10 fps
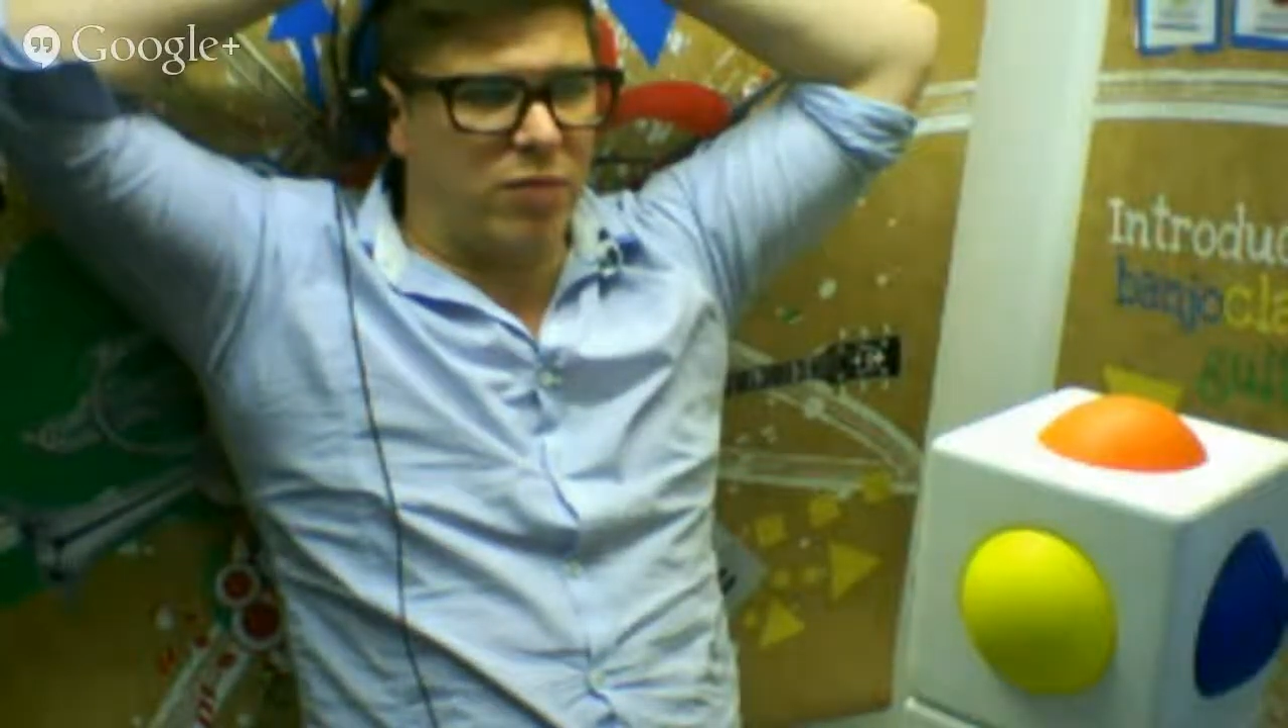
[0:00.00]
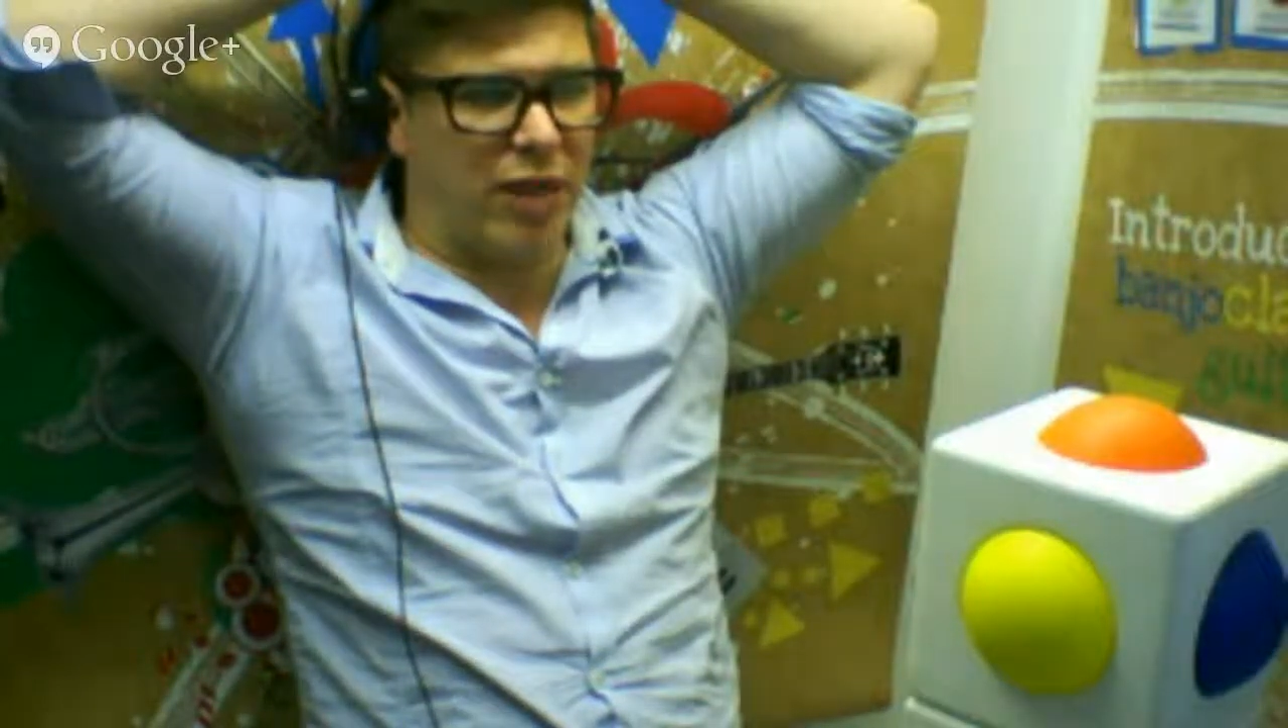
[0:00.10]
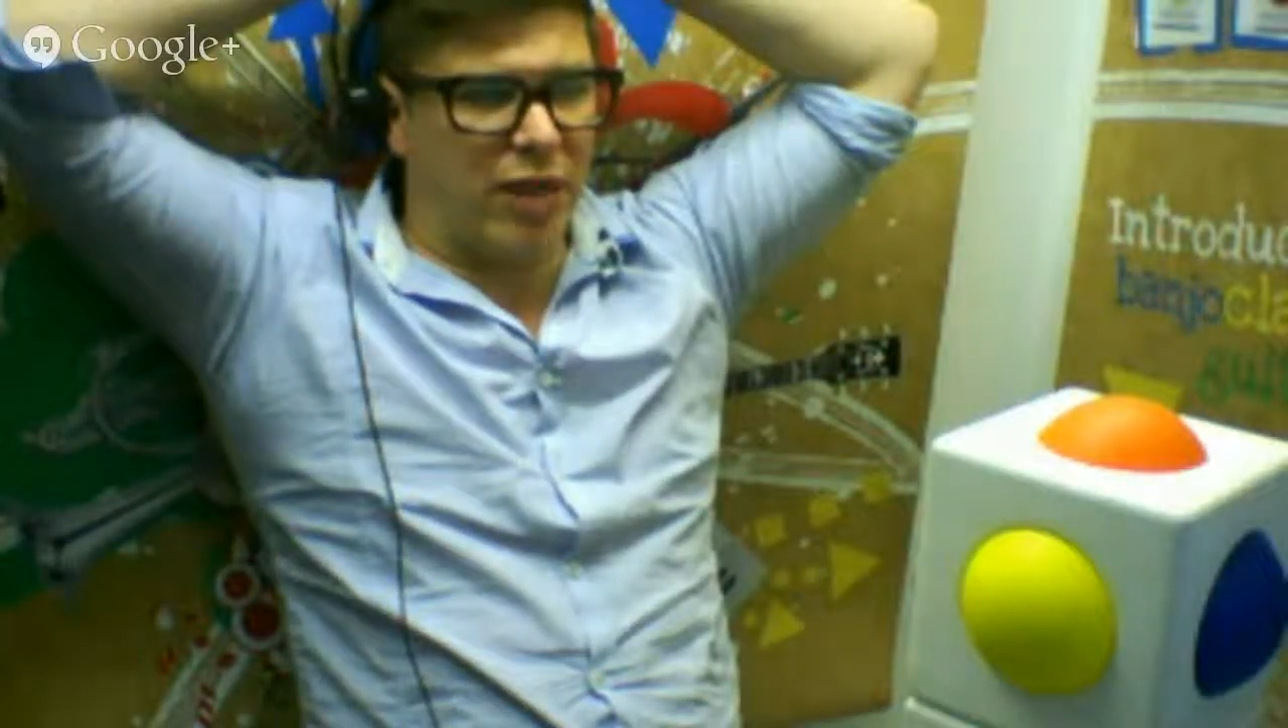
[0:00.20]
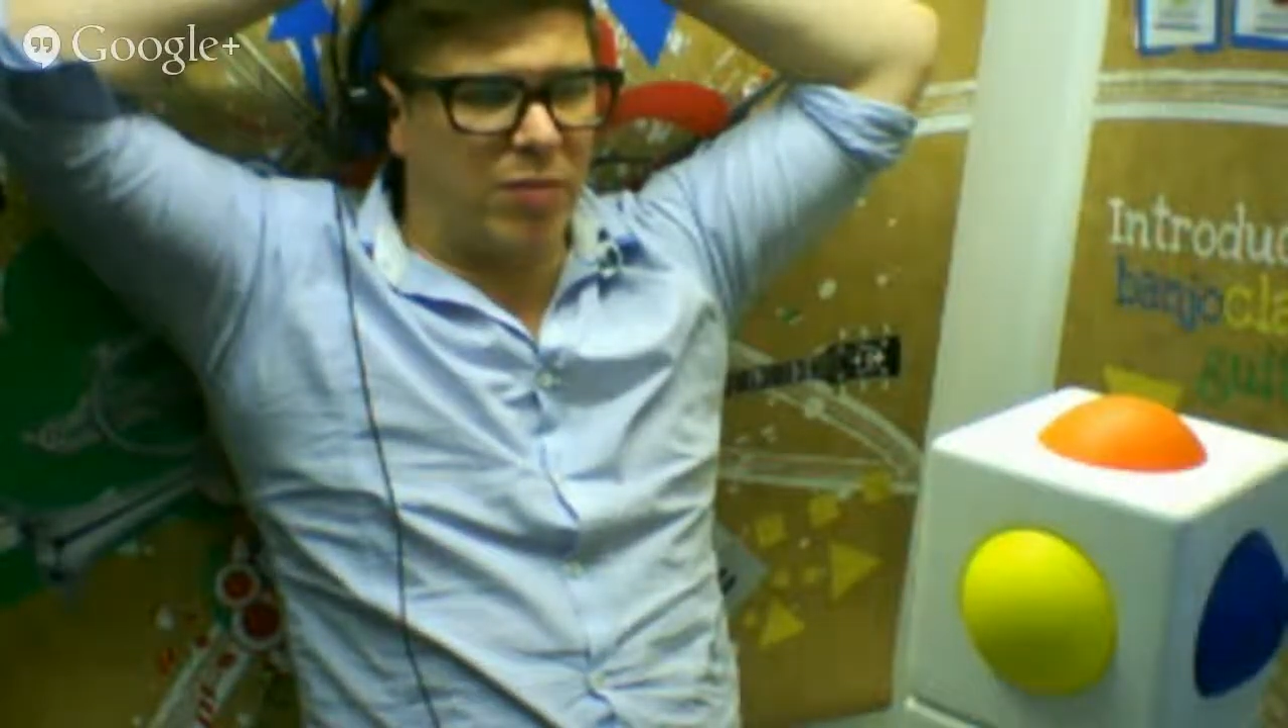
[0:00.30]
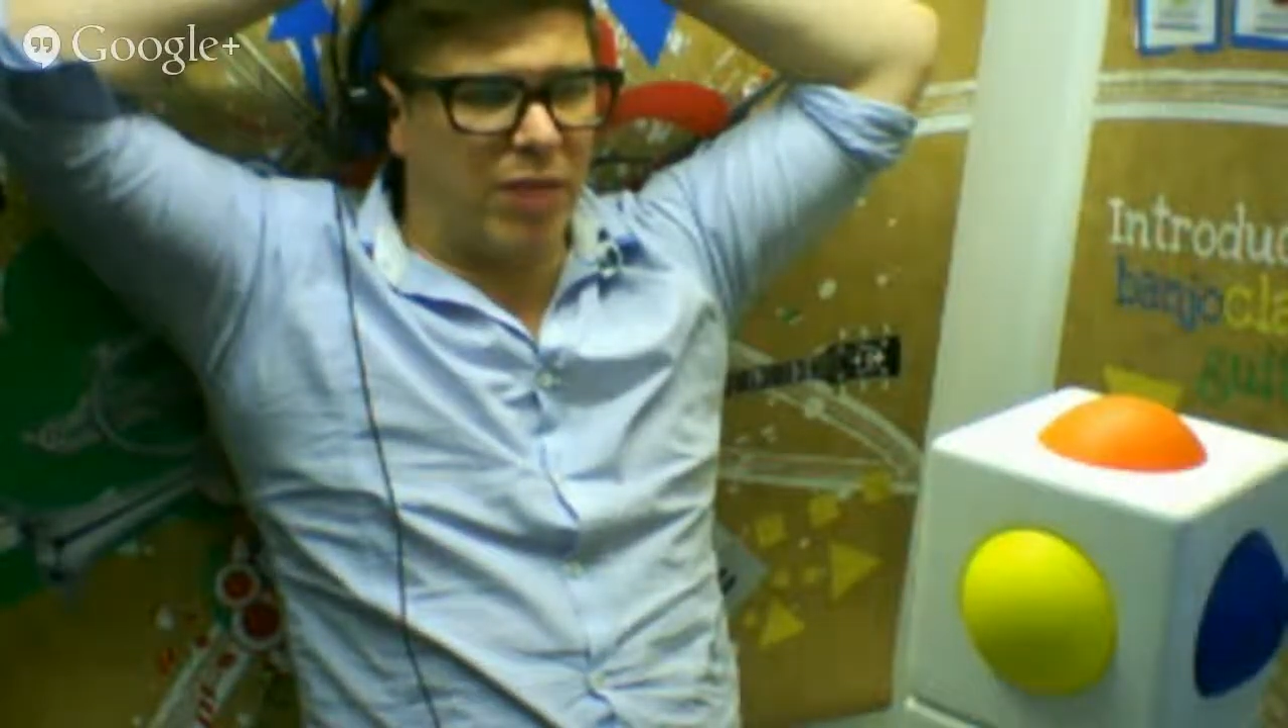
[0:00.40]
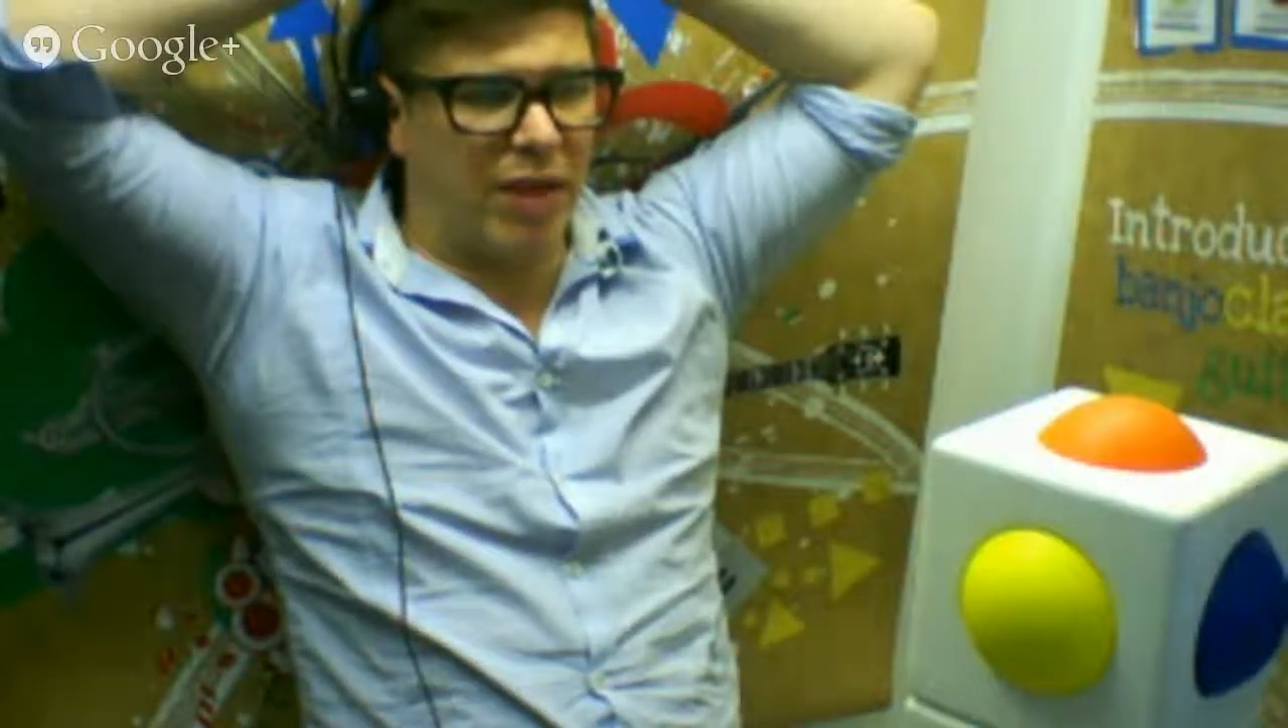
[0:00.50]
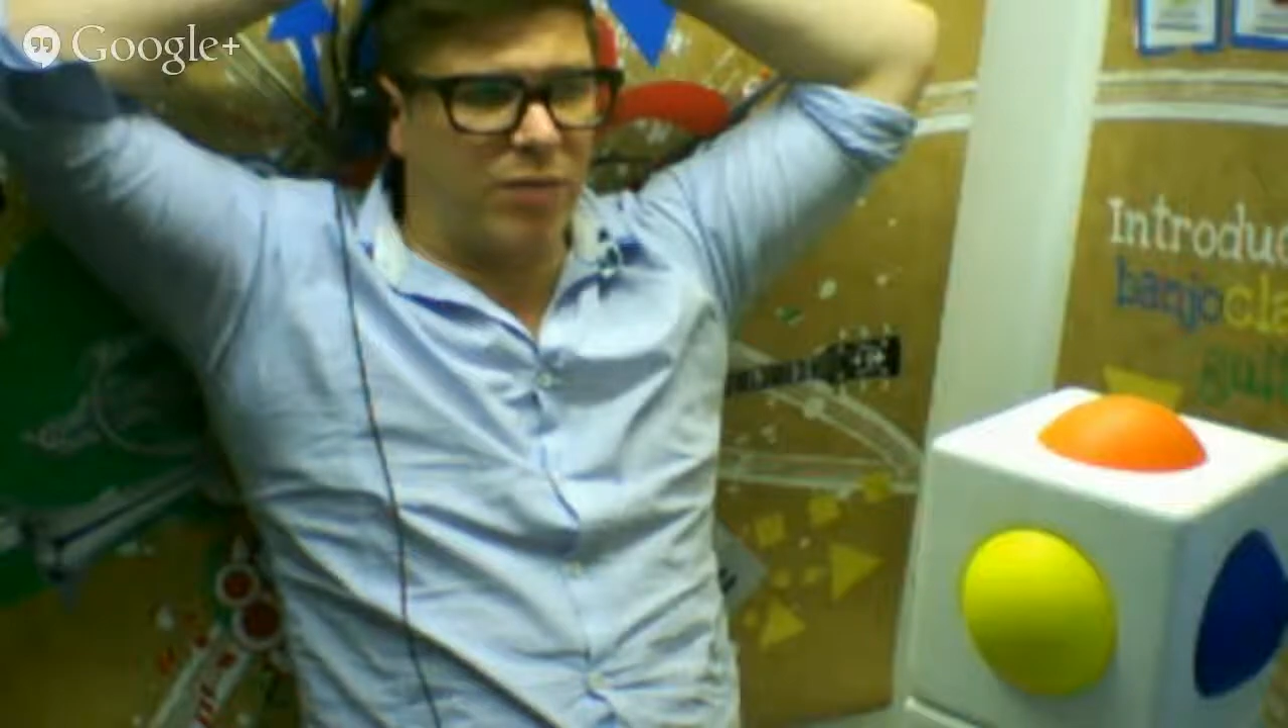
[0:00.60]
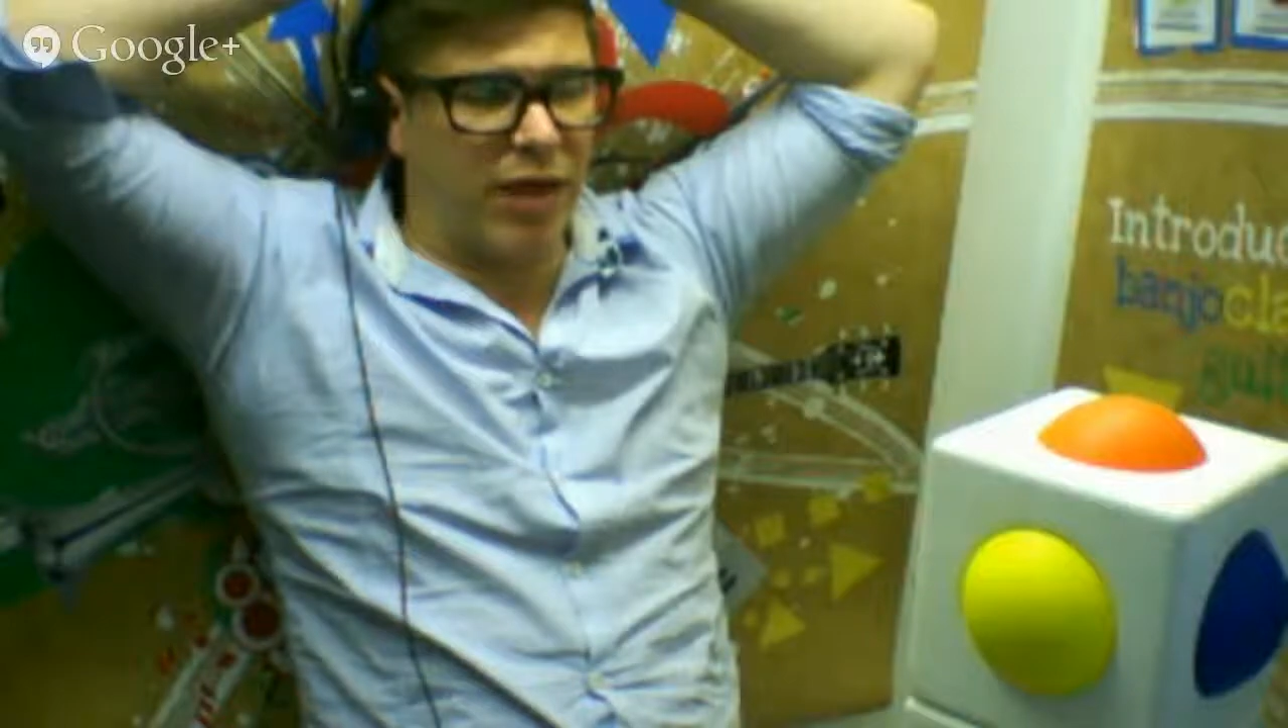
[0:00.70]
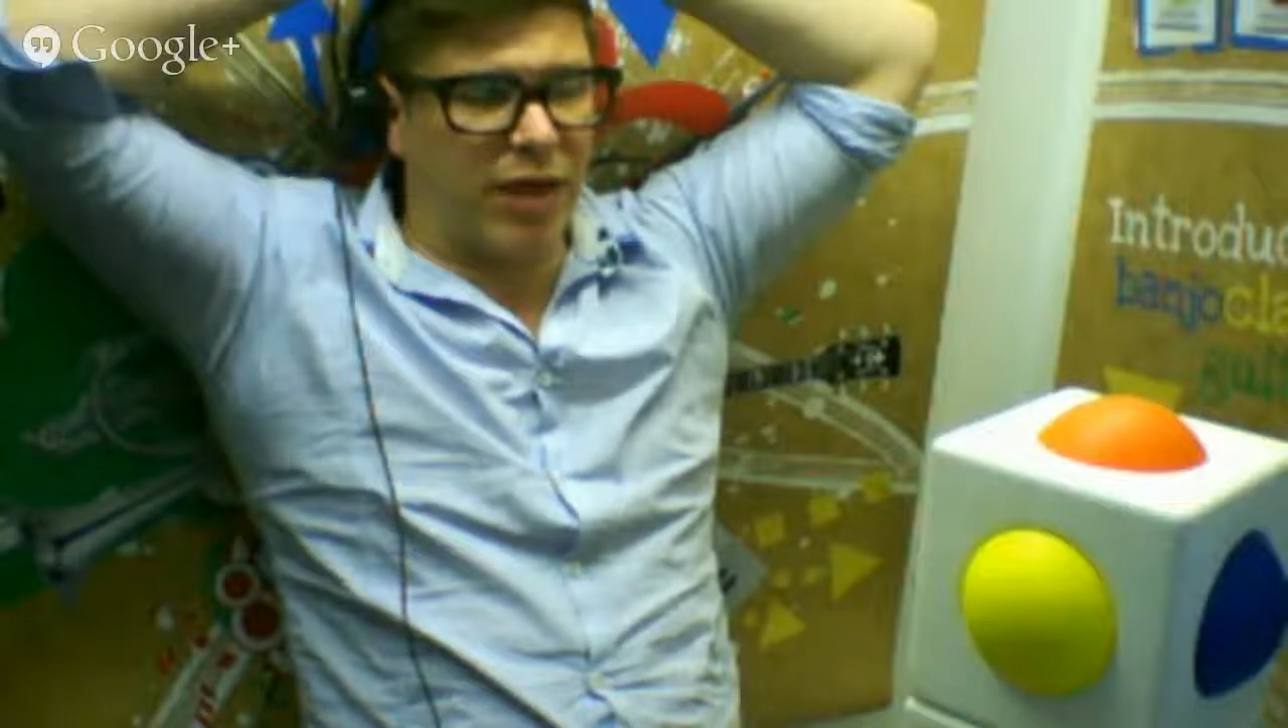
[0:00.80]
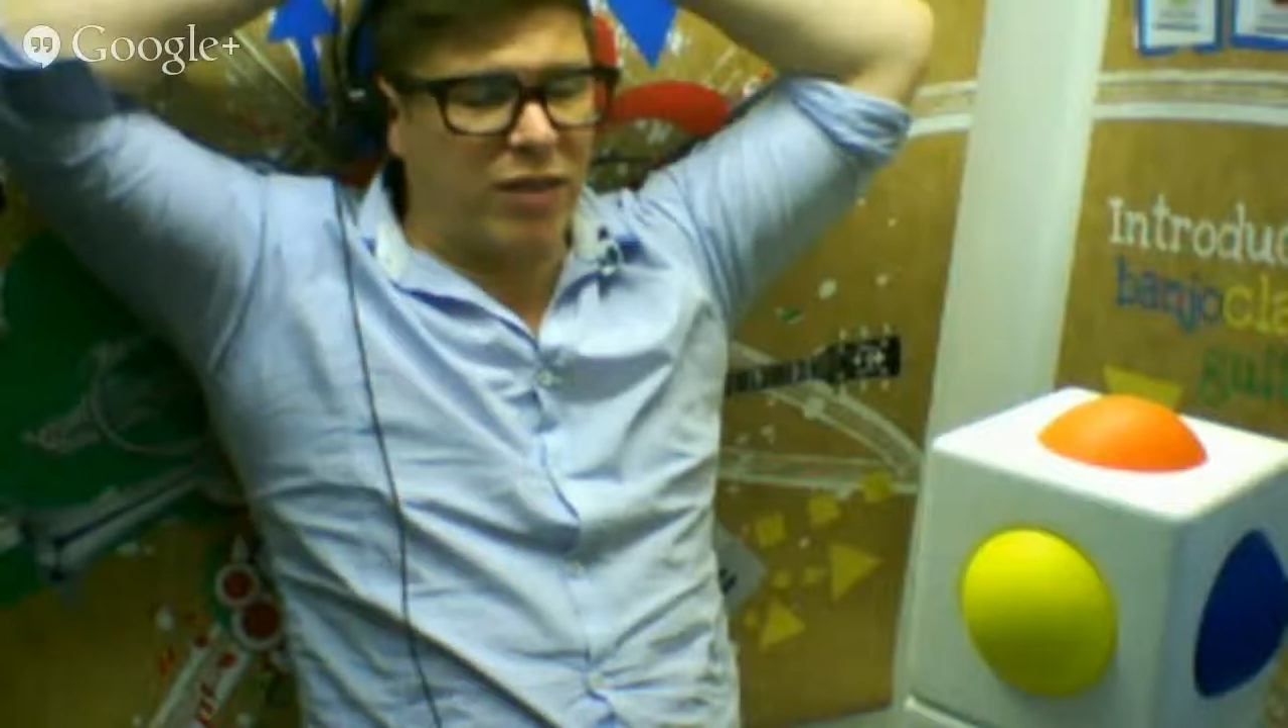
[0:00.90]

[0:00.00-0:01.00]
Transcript: played it back to back.